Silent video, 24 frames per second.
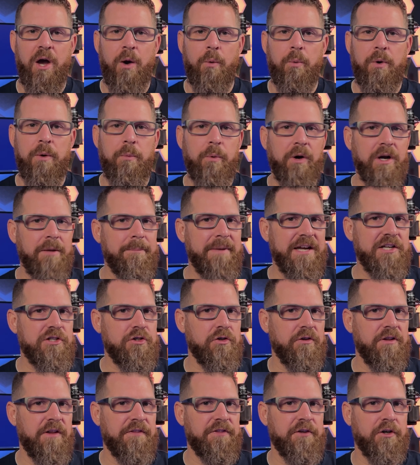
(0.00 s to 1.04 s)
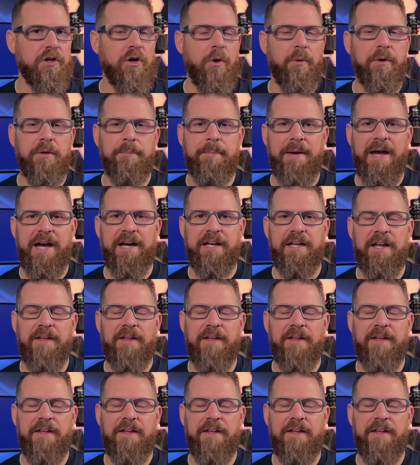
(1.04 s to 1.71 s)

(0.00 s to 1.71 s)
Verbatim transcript: we want to make sure that they're going back